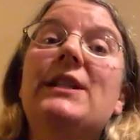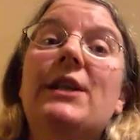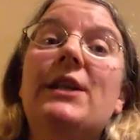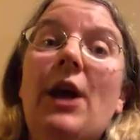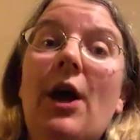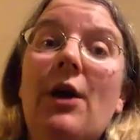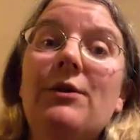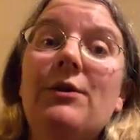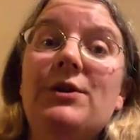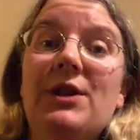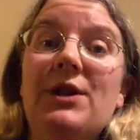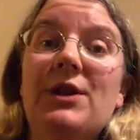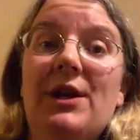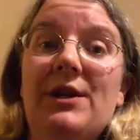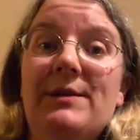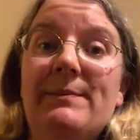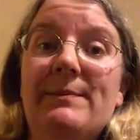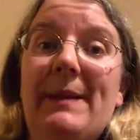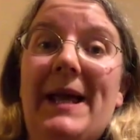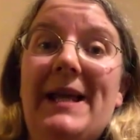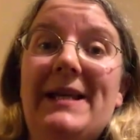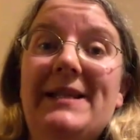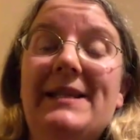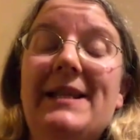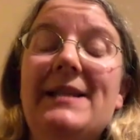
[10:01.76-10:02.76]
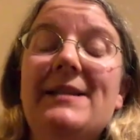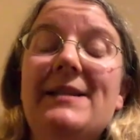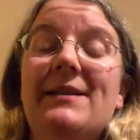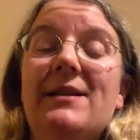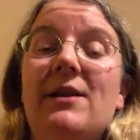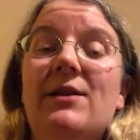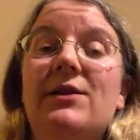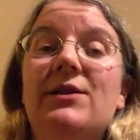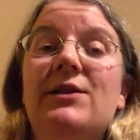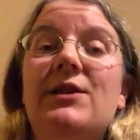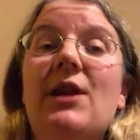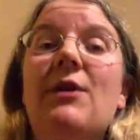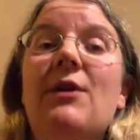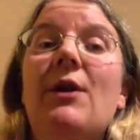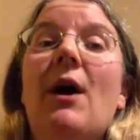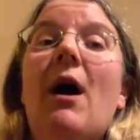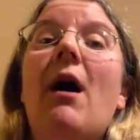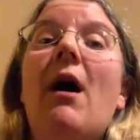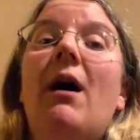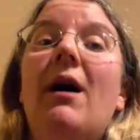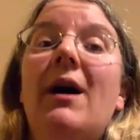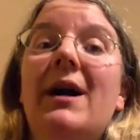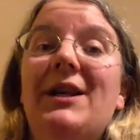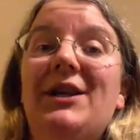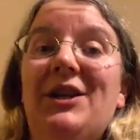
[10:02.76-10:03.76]
to go to those places so that
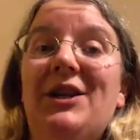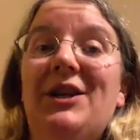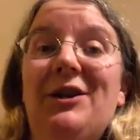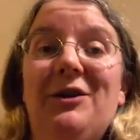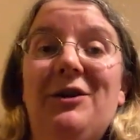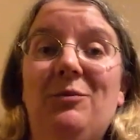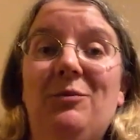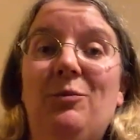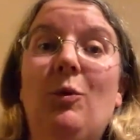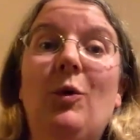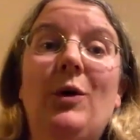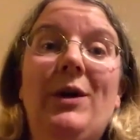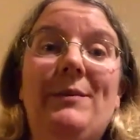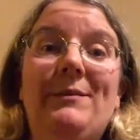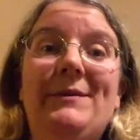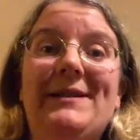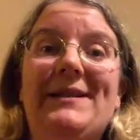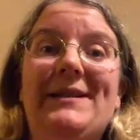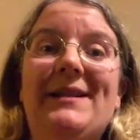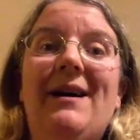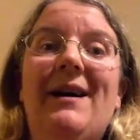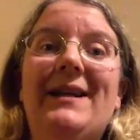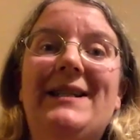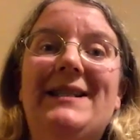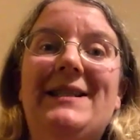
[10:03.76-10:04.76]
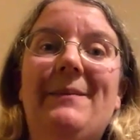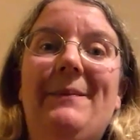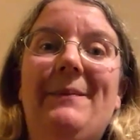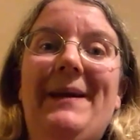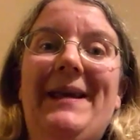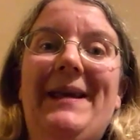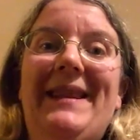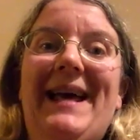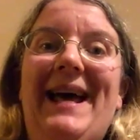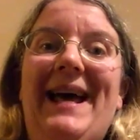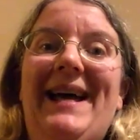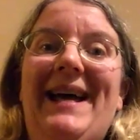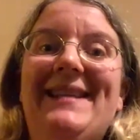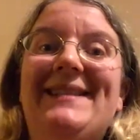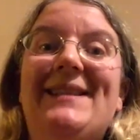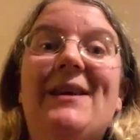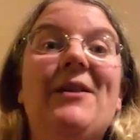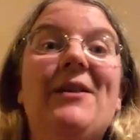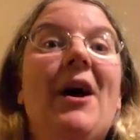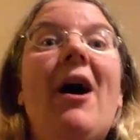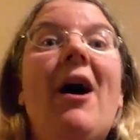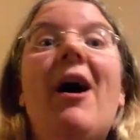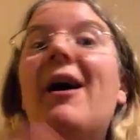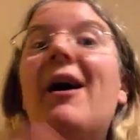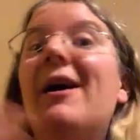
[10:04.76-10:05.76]
I knew what it was like to be there, so
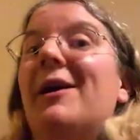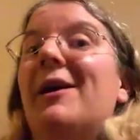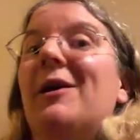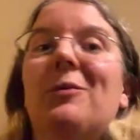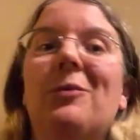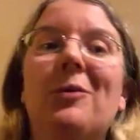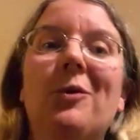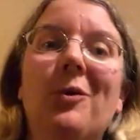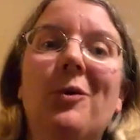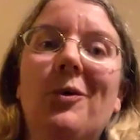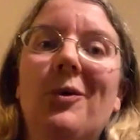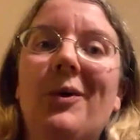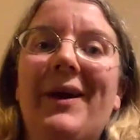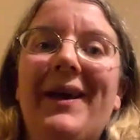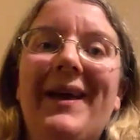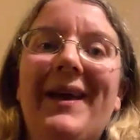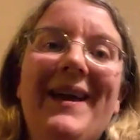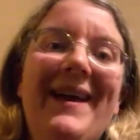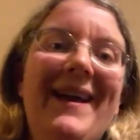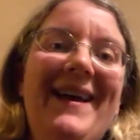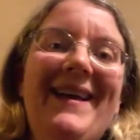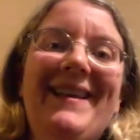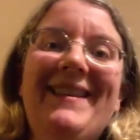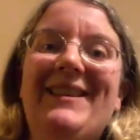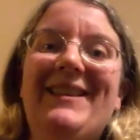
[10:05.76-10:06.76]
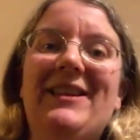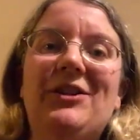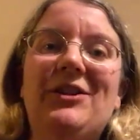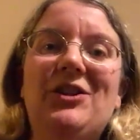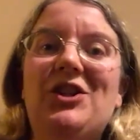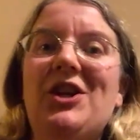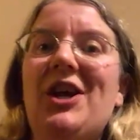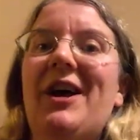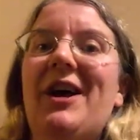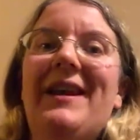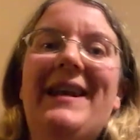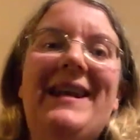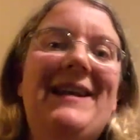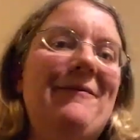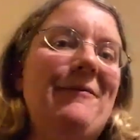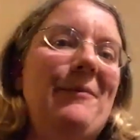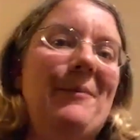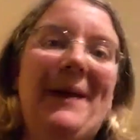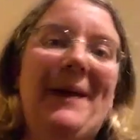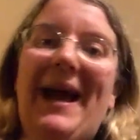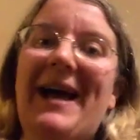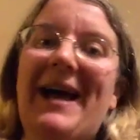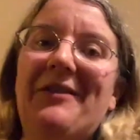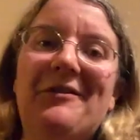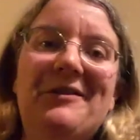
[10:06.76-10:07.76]
that I could walk the journey from
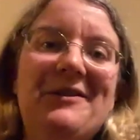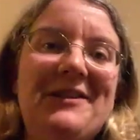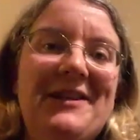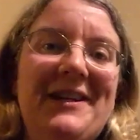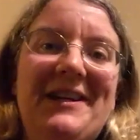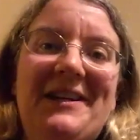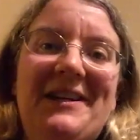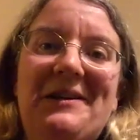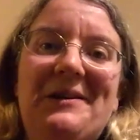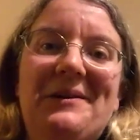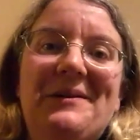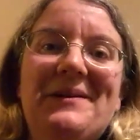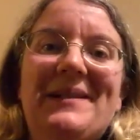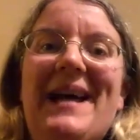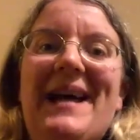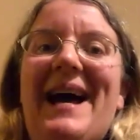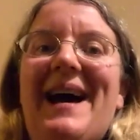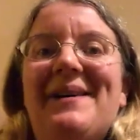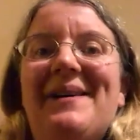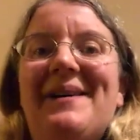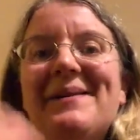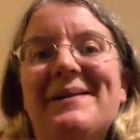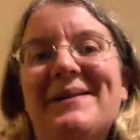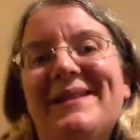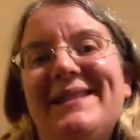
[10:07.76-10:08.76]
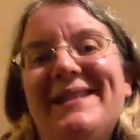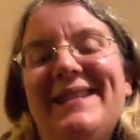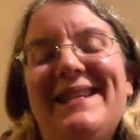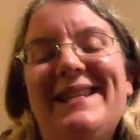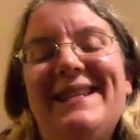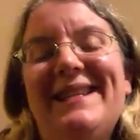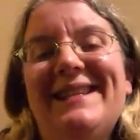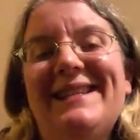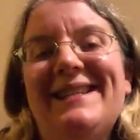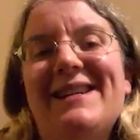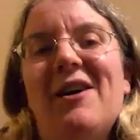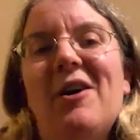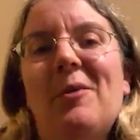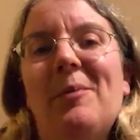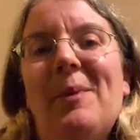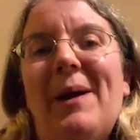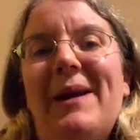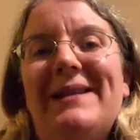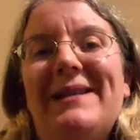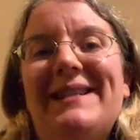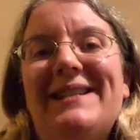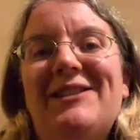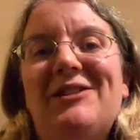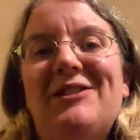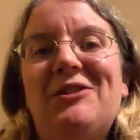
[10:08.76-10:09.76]
Catherine Donahew's house to the dial
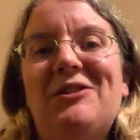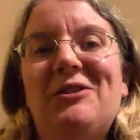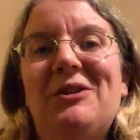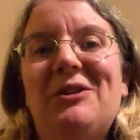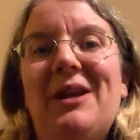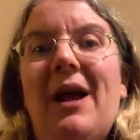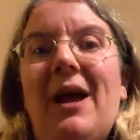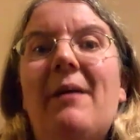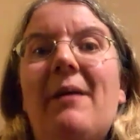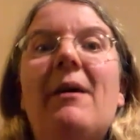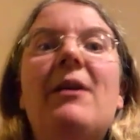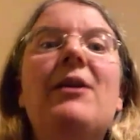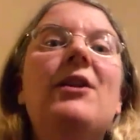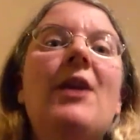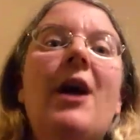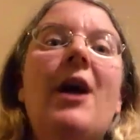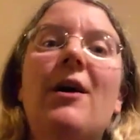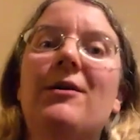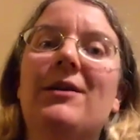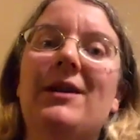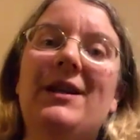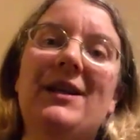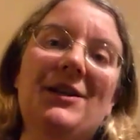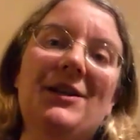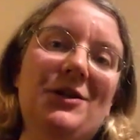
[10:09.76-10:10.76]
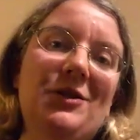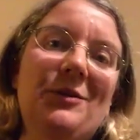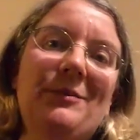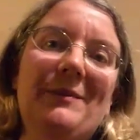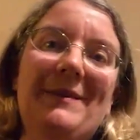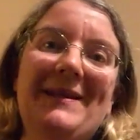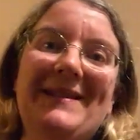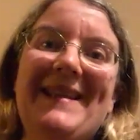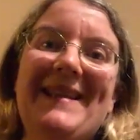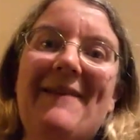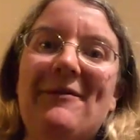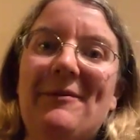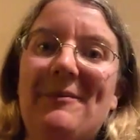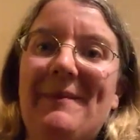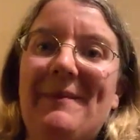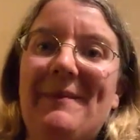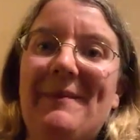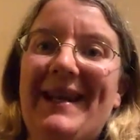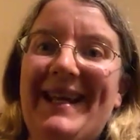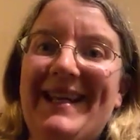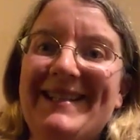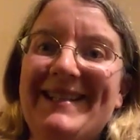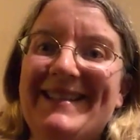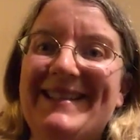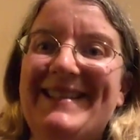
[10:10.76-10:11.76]
painting studio and know that it took me 7
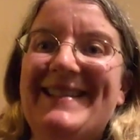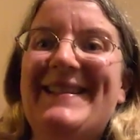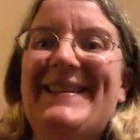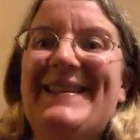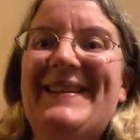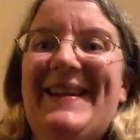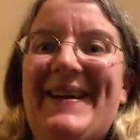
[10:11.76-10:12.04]
minutes,